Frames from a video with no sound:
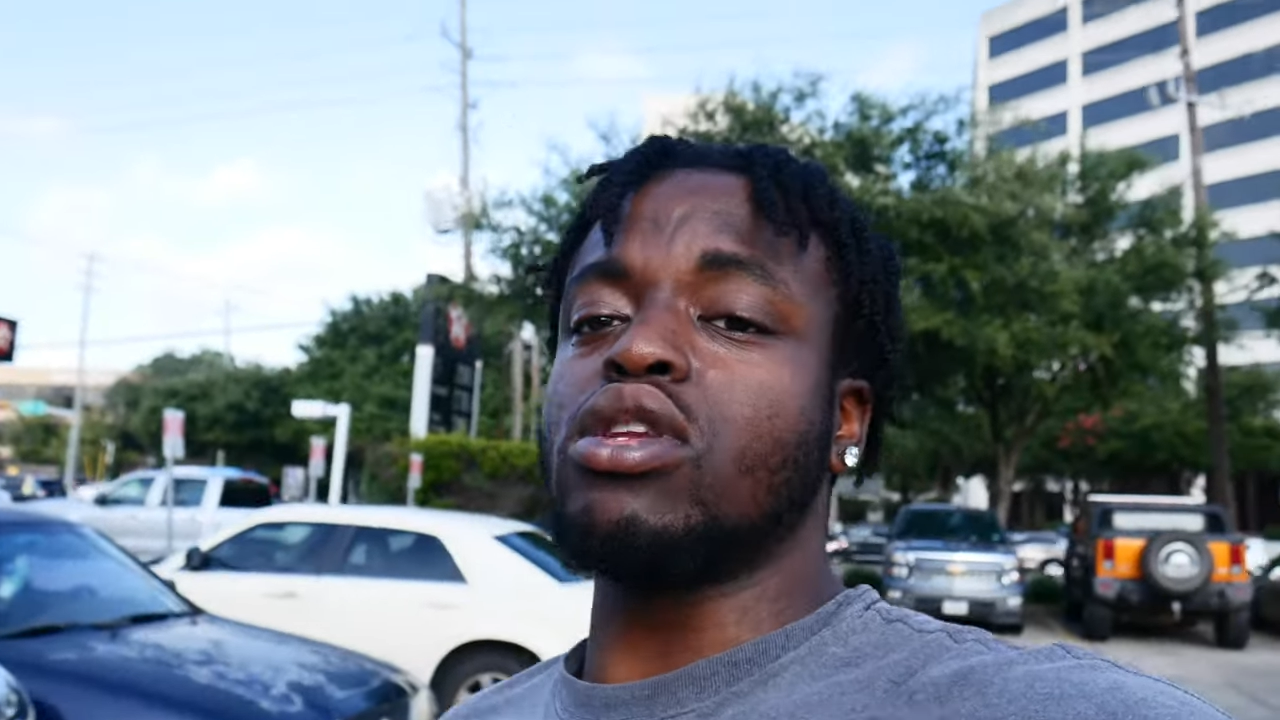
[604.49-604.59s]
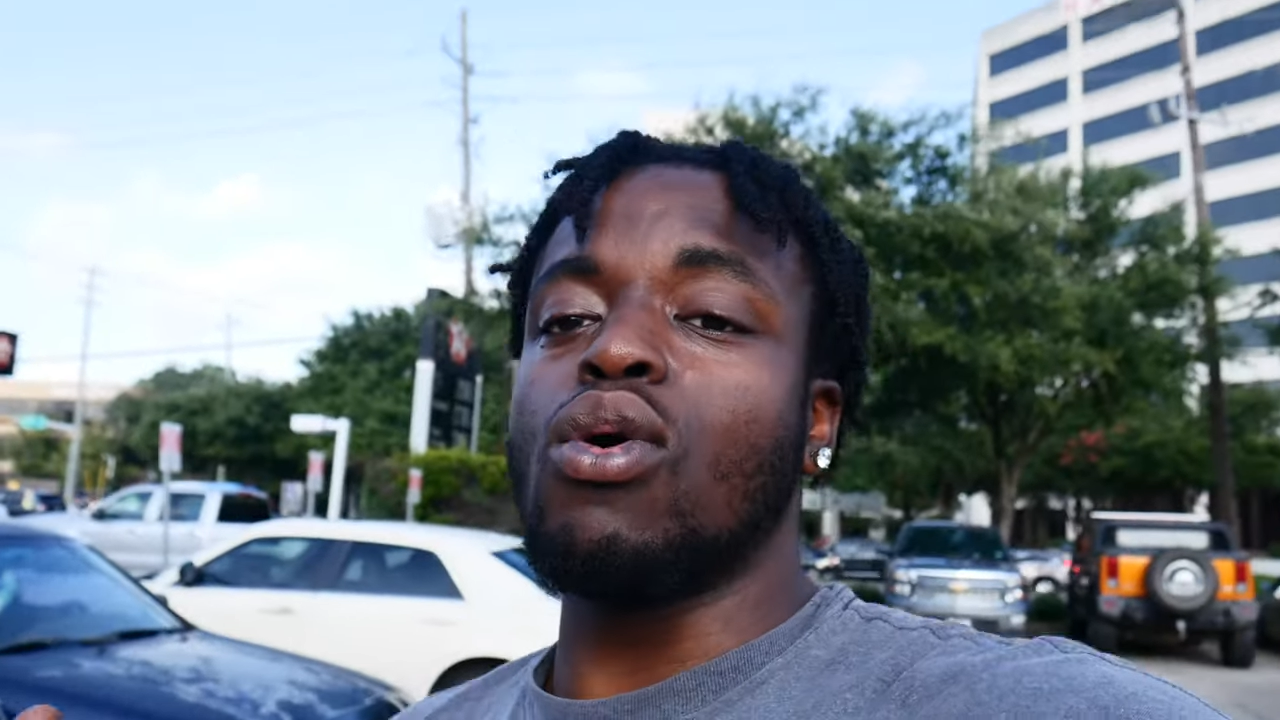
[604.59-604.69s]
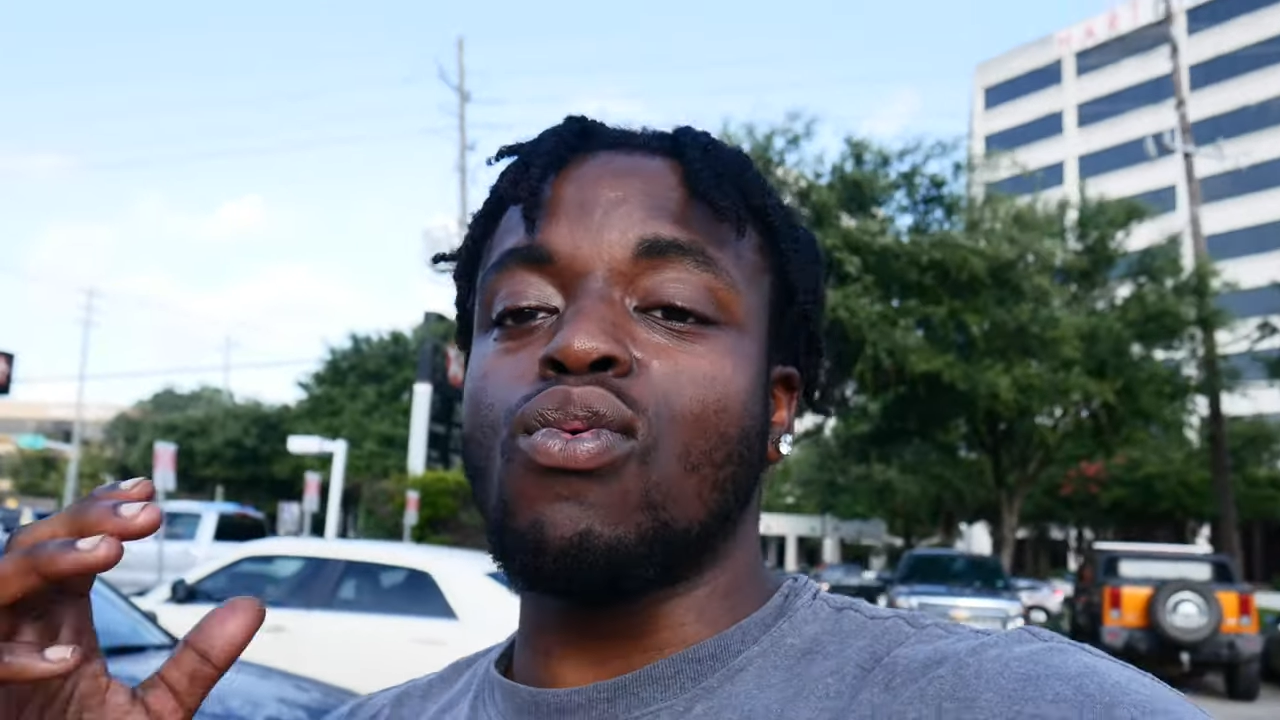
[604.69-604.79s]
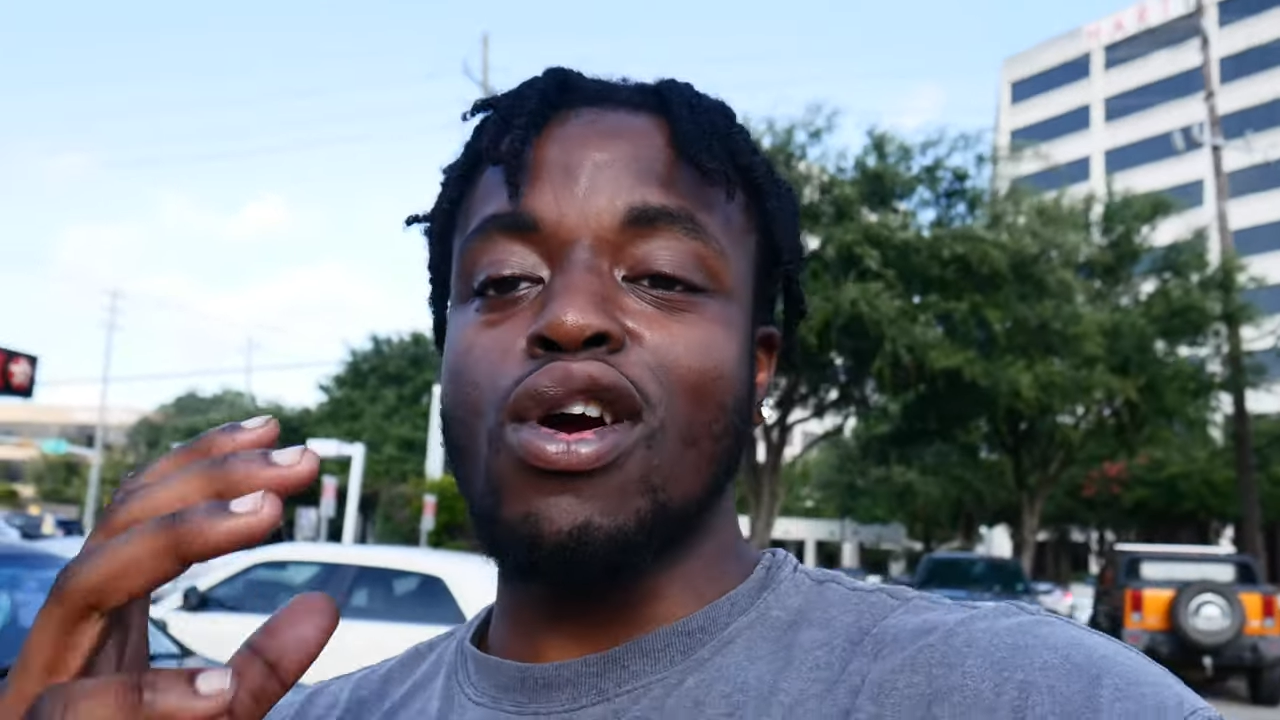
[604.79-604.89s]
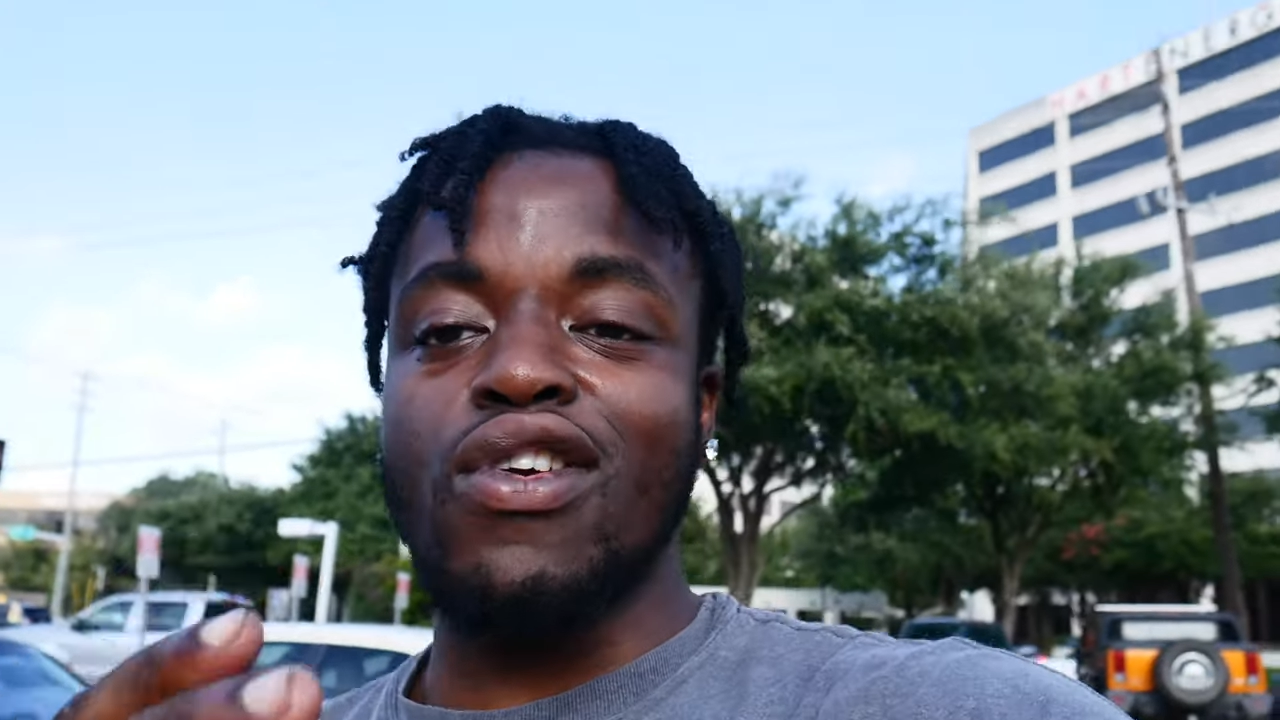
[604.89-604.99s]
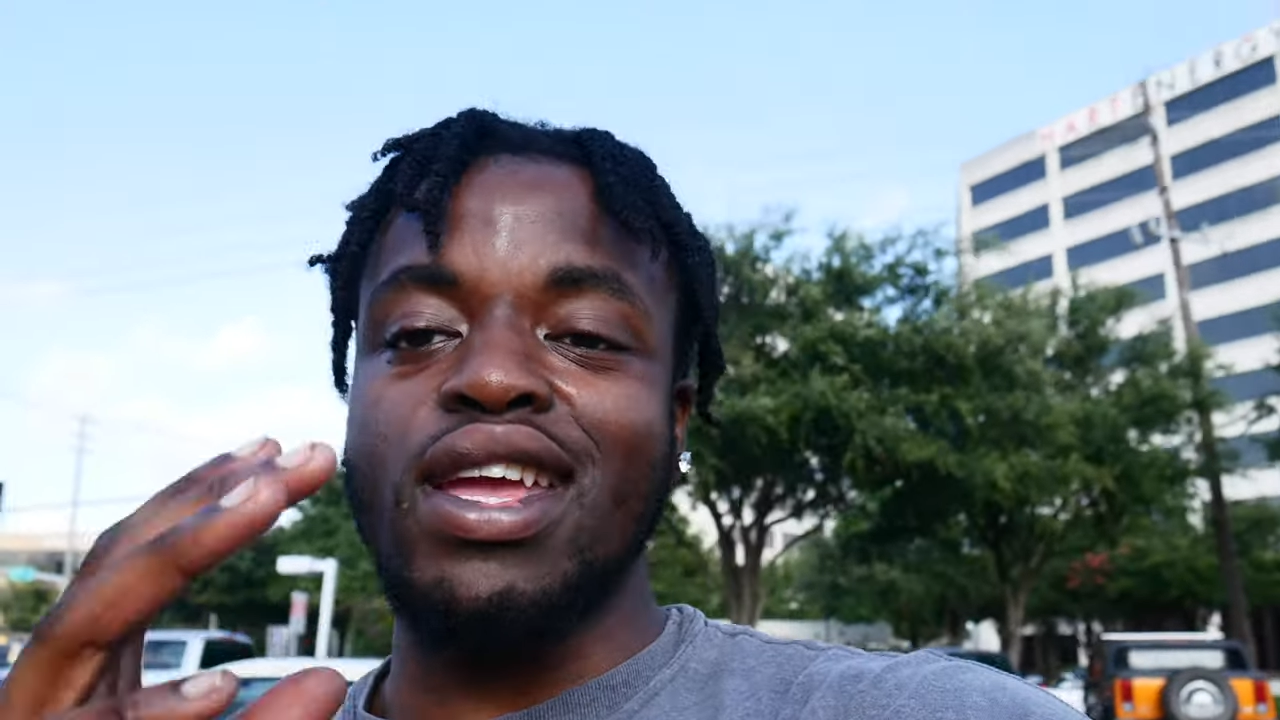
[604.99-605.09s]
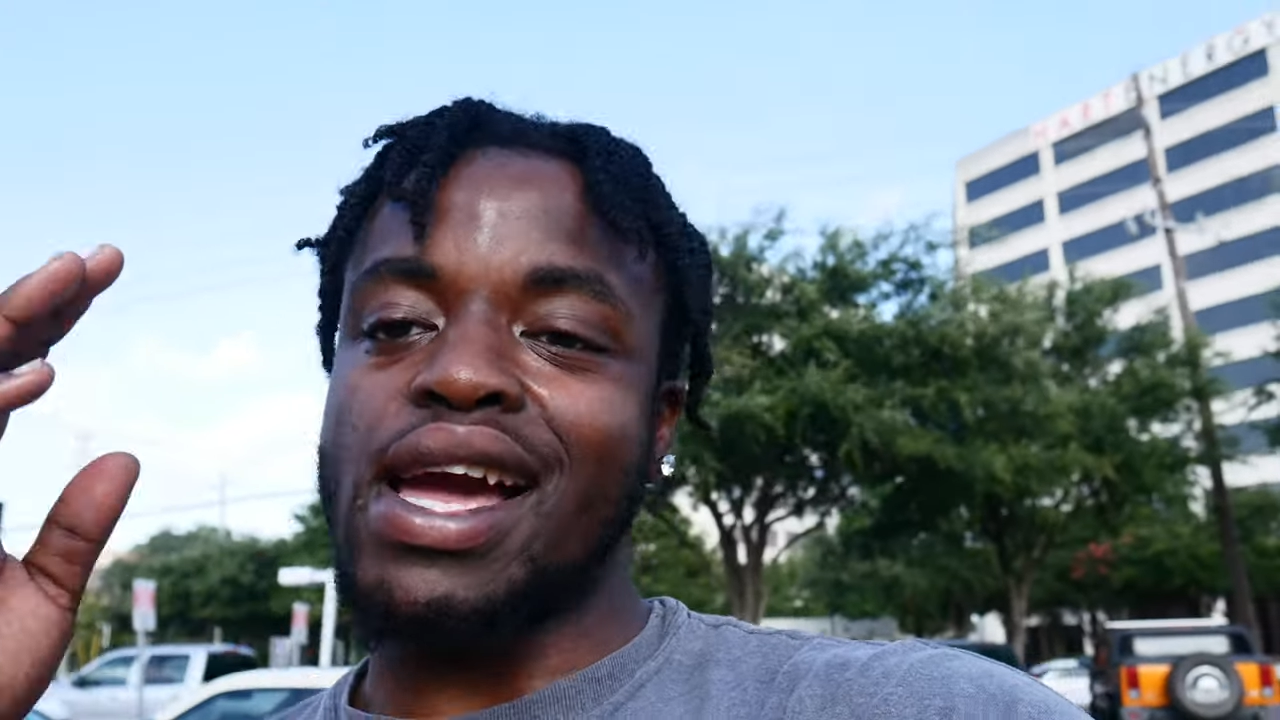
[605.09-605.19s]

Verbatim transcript: Don't worry,